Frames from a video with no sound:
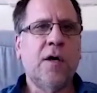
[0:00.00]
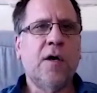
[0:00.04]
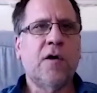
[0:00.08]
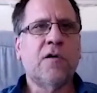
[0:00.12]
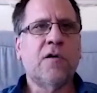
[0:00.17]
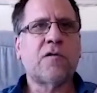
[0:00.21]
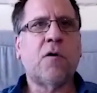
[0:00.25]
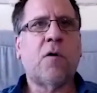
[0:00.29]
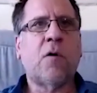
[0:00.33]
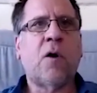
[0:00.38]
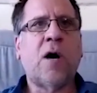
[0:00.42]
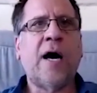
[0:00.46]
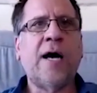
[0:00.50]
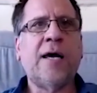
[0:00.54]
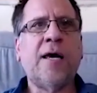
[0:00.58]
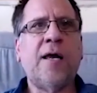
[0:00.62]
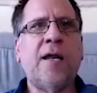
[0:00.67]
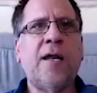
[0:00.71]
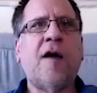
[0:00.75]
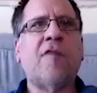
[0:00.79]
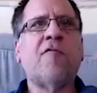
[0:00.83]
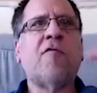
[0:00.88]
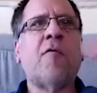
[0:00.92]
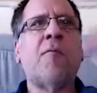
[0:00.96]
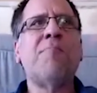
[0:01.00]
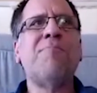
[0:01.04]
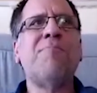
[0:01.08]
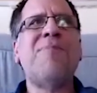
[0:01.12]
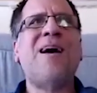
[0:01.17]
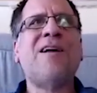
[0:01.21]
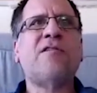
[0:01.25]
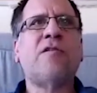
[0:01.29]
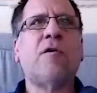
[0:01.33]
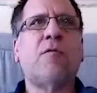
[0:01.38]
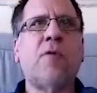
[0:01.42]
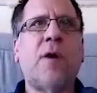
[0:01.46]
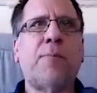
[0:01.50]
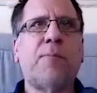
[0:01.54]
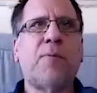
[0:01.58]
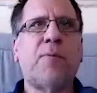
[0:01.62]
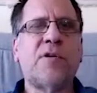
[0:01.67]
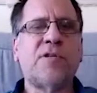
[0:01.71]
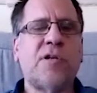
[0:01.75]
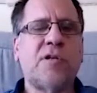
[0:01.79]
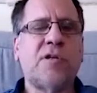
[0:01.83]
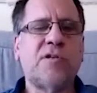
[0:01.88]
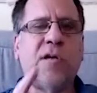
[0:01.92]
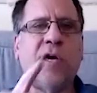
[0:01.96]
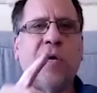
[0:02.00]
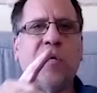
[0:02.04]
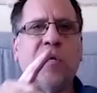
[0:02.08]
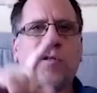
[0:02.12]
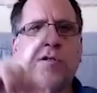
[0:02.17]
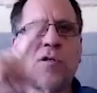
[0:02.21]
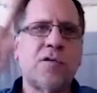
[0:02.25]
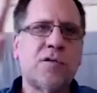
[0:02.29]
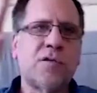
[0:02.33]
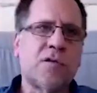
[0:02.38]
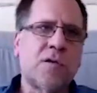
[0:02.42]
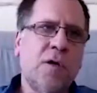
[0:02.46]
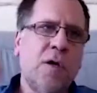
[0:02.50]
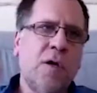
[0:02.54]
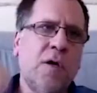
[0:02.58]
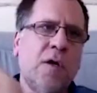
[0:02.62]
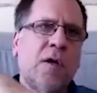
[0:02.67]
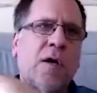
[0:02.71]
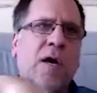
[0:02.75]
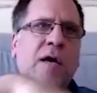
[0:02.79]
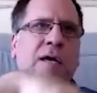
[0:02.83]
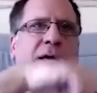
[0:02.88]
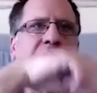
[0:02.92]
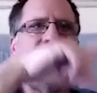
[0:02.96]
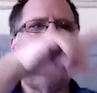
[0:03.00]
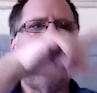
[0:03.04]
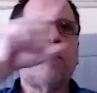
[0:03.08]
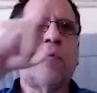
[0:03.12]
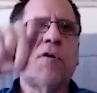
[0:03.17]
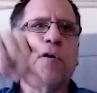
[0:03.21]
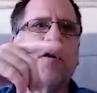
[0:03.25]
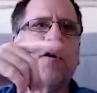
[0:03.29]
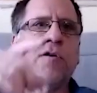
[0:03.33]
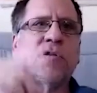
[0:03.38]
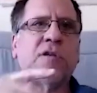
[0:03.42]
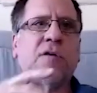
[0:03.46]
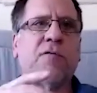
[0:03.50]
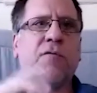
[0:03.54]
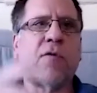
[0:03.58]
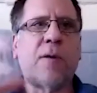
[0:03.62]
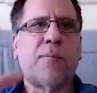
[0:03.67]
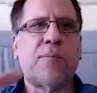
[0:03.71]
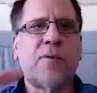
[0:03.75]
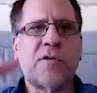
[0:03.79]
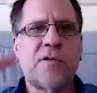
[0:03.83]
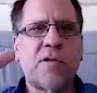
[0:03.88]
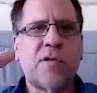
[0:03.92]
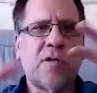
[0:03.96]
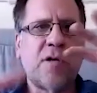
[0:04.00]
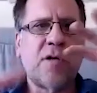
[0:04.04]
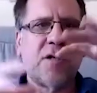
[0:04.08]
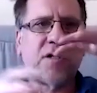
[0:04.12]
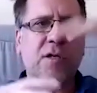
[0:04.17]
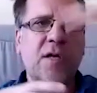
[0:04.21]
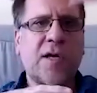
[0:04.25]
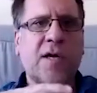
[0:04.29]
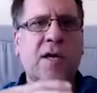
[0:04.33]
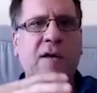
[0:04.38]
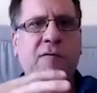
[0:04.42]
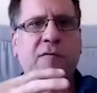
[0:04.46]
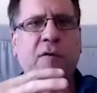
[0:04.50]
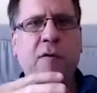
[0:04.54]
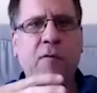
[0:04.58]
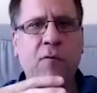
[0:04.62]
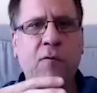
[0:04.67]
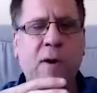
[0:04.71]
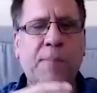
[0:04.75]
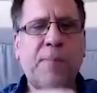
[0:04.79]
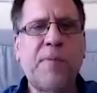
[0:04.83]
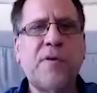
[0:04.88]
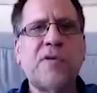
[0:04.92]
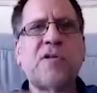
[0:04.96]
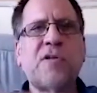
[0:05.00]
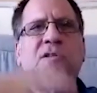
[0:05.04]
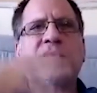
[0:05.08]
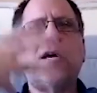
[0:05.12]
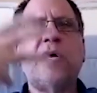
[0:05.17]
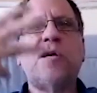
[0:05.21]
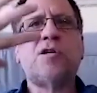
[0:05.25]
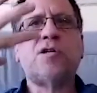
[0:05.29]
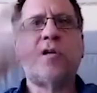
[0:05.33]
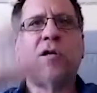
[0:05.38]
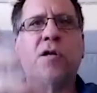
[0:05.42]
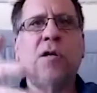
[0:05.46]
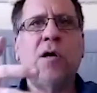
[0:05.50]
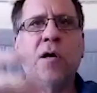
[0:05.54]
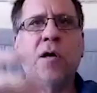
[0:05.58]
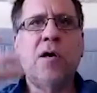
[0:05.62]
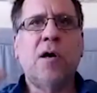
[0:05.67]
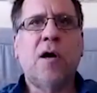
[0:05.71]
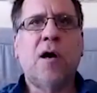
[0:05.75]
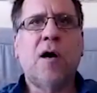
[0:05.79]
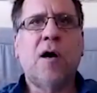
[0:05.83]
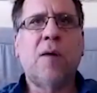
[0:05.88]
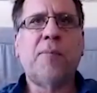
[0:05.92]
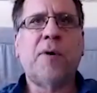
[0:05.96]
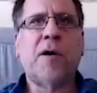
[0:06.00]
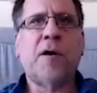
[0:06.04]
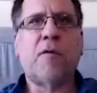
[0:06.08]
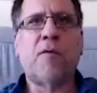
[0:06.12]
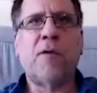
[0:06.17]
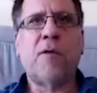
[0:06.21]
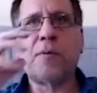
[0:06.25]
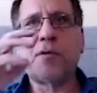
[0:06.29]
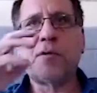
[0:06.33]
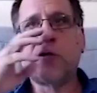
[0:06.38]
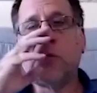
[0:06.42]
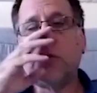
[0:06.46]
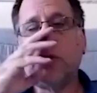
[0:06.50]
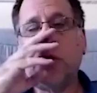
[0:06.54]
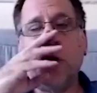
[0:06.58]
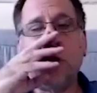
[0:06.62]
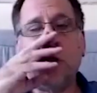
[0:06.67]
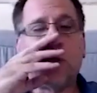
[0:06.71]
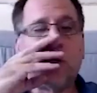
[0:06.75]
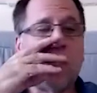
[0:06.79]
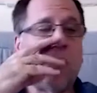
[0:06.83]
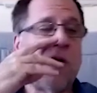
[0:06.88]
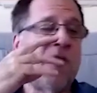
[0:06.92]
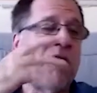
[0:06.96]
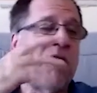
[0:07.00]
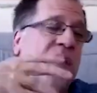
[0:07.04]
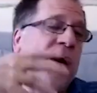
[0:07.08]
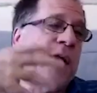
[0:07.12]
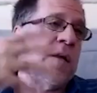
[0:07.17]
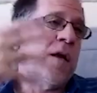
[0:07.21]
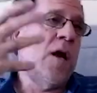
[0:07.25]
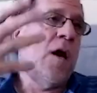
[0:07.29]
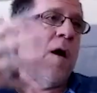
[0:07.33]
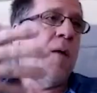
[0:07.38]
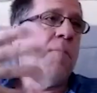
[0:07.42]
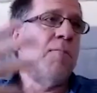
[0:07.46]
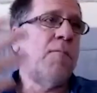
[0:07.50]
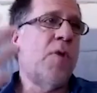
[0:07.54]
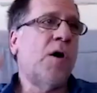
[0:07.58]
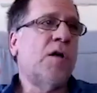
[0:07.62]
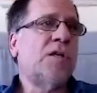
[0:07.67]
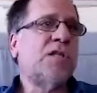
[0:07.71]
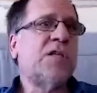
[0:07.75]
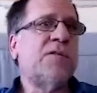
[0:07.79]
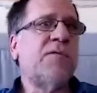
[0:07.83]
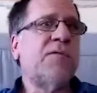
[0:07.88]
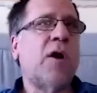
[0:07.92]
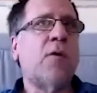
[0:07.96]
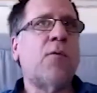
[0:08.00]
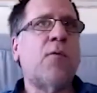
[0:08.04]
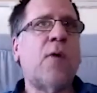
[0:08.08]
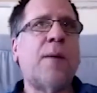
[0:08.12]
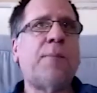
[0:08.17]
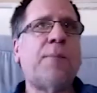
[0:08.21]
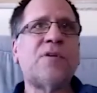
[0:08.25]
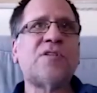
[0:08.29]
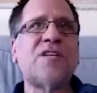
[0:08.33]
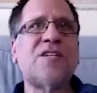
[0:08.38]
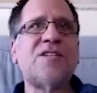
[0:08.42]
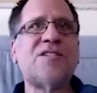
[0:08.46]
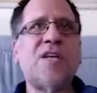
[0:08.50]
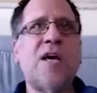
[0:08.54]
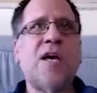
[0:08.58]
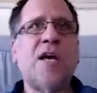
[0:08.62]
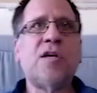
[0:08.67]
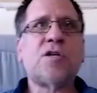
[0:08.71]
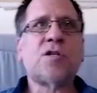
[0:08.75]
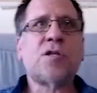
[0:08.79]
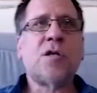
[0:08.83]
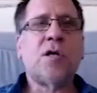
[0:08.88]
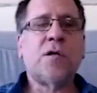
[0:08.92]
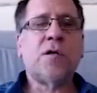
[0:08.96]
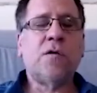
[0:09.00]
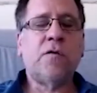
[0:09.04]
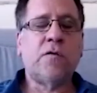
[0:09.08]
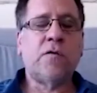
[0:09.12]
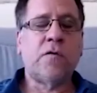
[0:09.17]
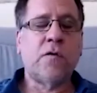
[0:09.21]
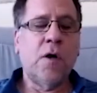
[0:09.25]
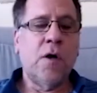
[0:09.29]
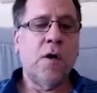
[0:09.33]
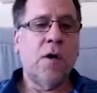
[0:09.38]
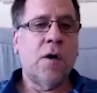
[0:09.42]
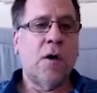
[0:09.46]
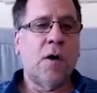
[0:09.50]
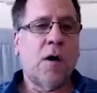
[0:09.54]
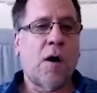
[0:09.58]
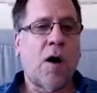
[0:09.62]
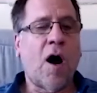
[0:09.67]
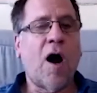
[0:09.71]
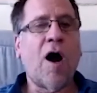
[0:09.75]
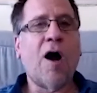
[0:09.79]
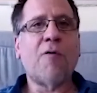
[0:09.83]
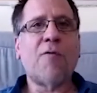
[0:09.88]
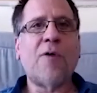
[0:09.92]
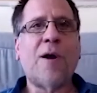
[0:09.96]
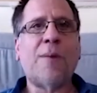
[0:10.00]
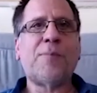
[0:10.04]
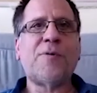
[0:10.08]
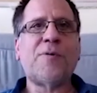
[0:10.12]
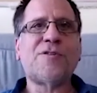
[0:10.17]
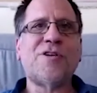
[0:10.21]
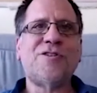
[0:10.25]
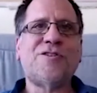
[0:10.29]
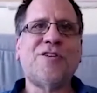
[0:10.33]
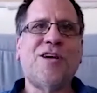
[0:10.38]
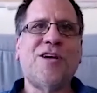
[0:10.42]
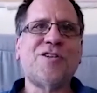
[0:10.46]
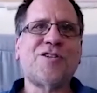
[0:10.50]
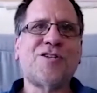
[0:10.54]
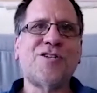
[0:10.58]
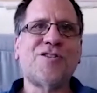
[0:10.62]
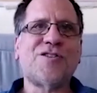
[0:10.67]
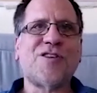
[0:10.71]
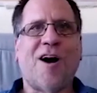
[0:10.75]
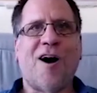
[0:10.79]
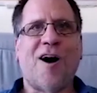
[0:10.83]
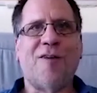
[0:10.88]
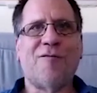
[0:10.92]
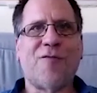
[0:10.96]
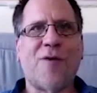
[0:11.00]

So I can have meta representations. I can have recursive representation. I can have a representation about a representation. And in fact, most of our representations are representations of